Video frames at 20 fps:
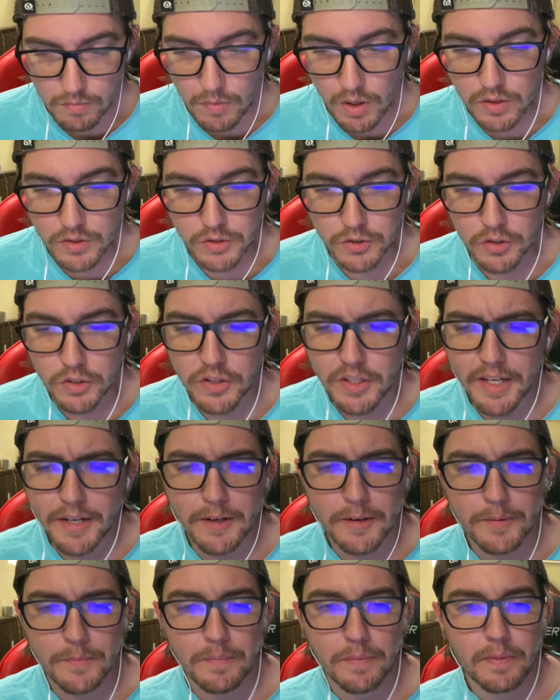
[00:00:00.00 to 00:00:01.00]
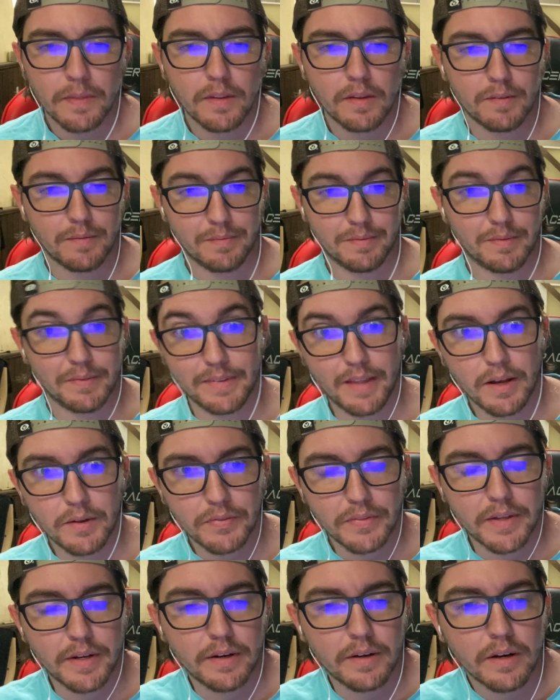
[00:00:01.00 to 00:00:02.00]
stood there,
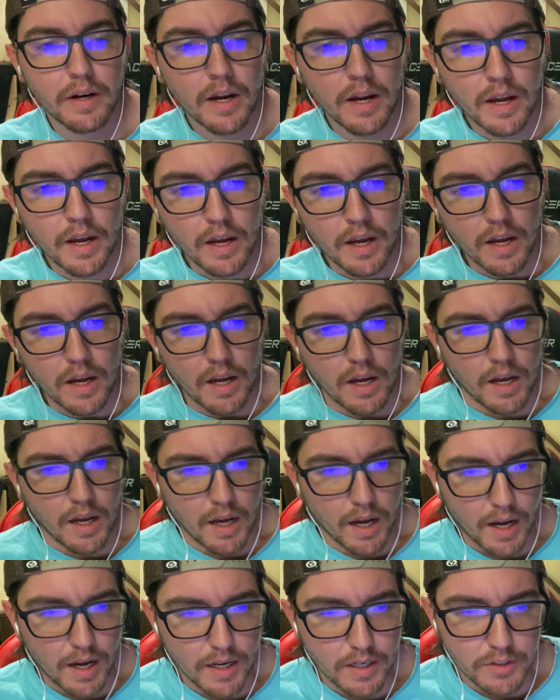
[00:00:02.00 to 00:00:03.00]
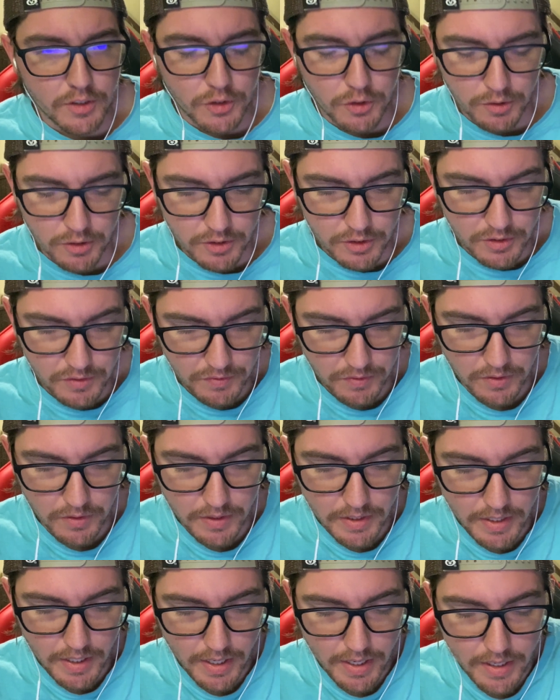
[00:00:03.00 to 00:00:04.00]
knelt there on George
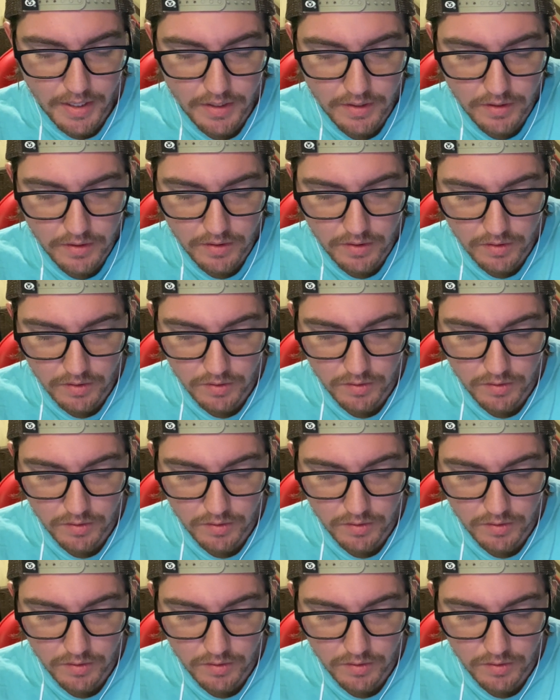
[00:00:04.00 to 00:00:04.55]
Floyd, and